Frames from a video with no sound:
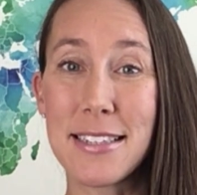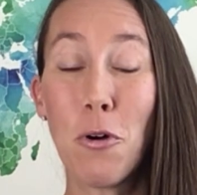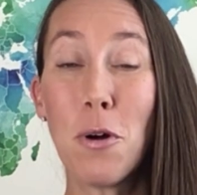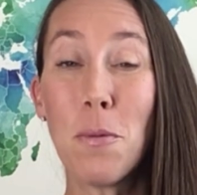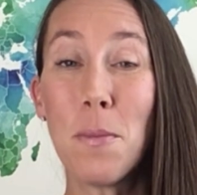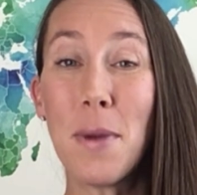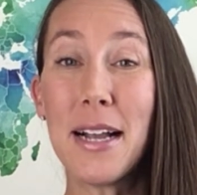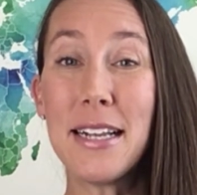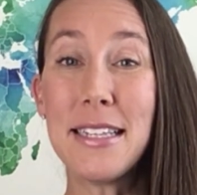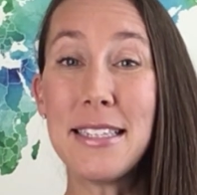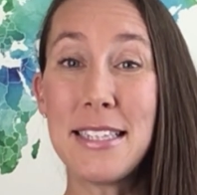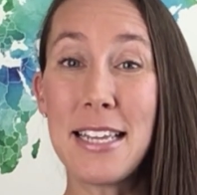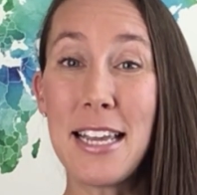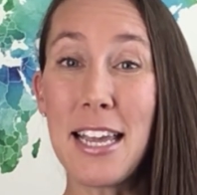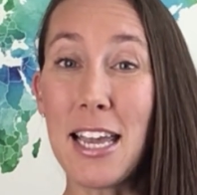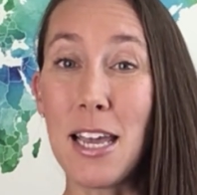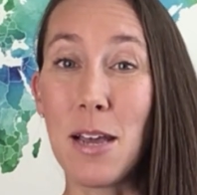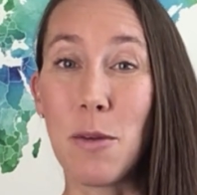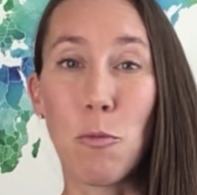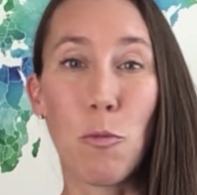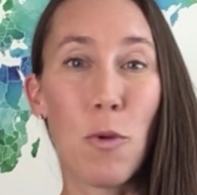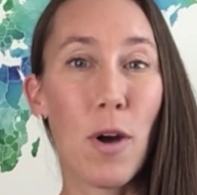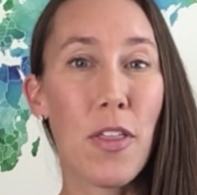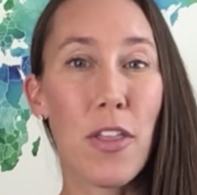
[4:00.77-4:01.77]
for my
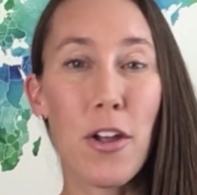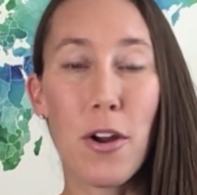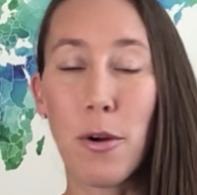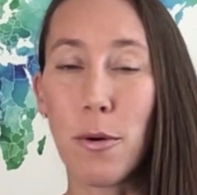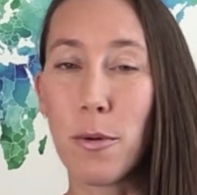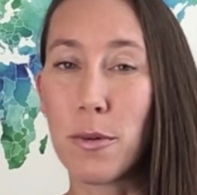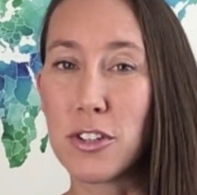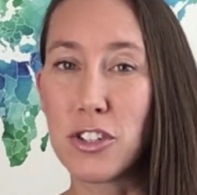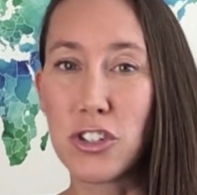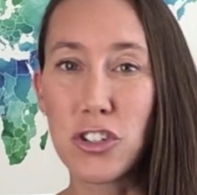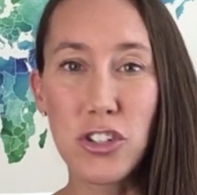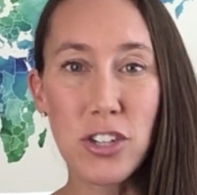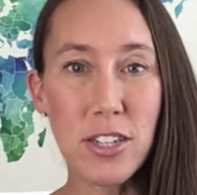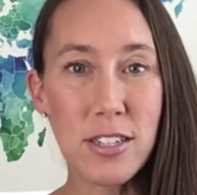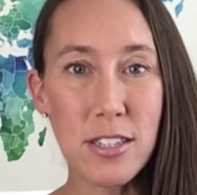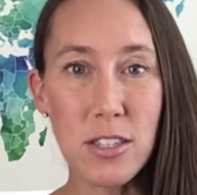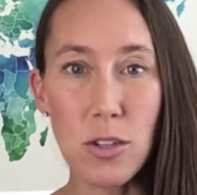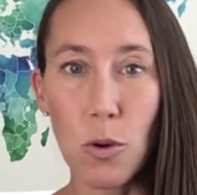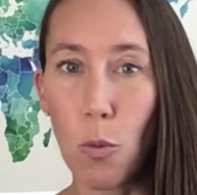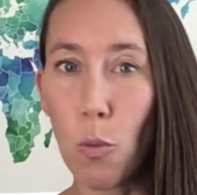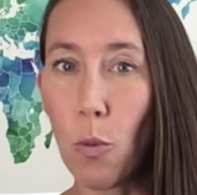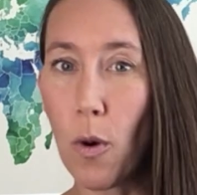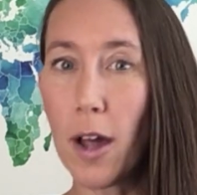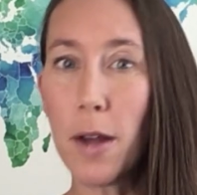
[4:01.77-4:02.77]
team, whether it was just
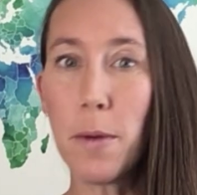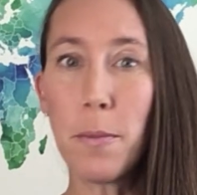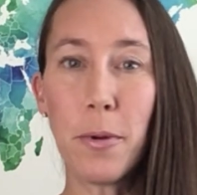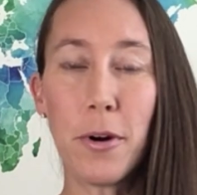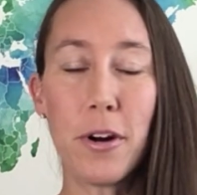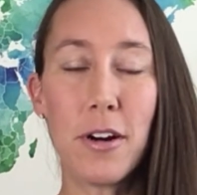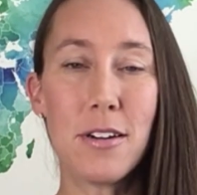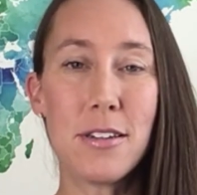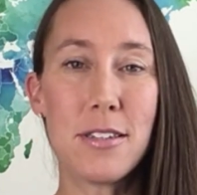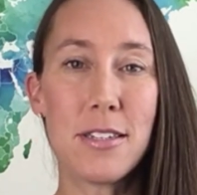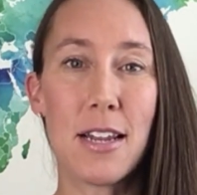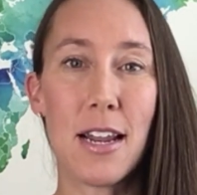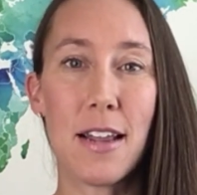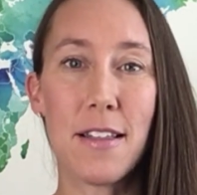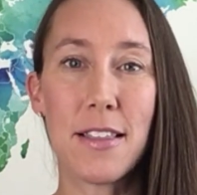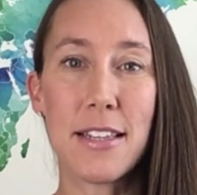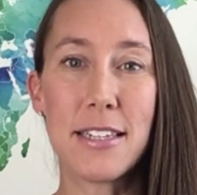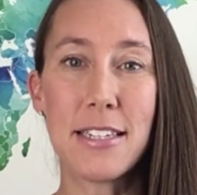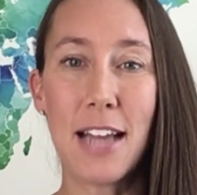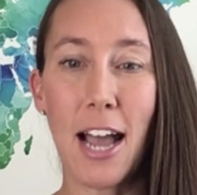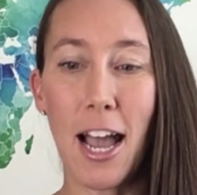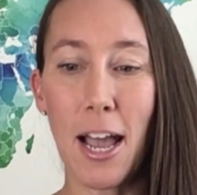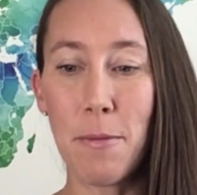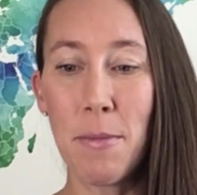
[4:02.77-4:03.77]
the one person at the
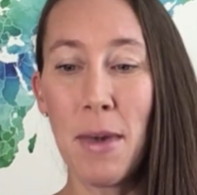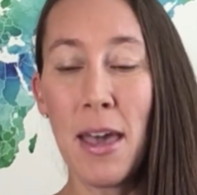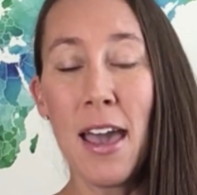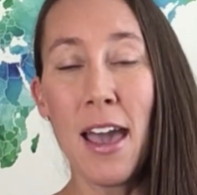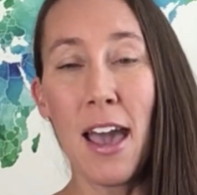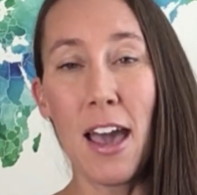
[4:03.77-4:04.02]
time,